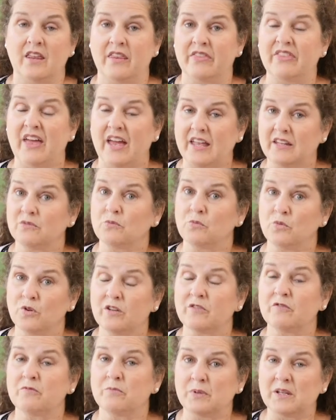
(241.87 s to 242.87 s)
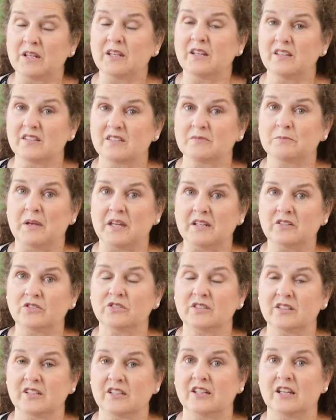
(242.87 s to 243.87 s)
That would have been his
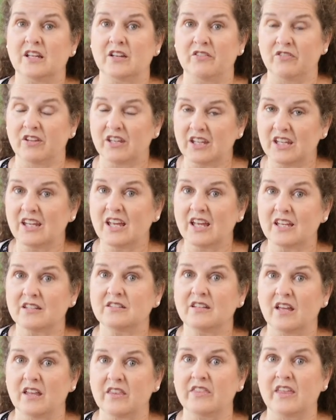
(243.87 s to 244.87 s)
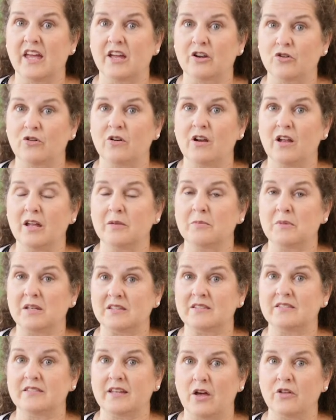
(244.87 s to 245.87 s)
penalty if he had done that crime
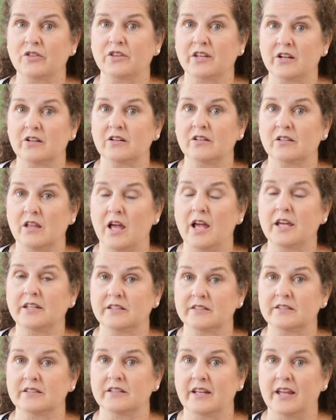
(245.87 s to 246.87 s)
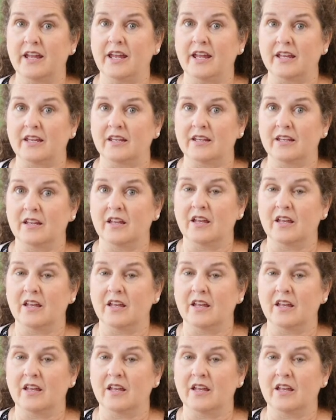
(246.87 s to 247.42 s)
in South Carolina today.